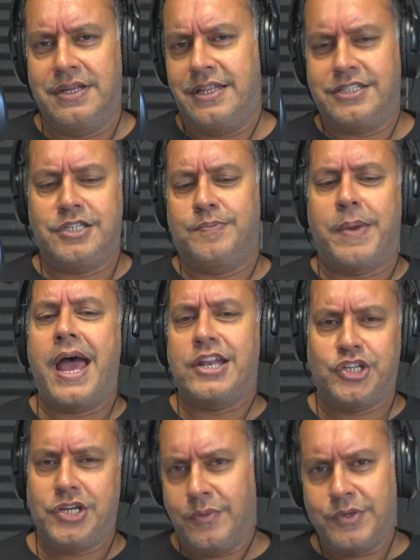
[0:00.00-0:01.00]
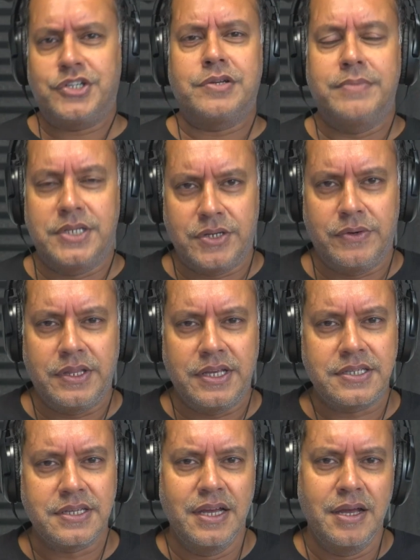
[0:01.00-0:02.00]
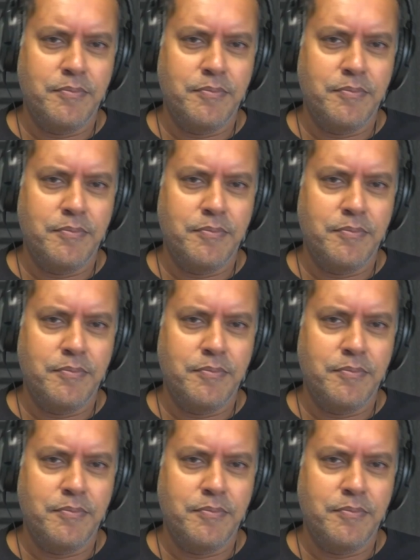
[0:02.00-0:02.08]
This is bad shit. We shouldn't be doing this.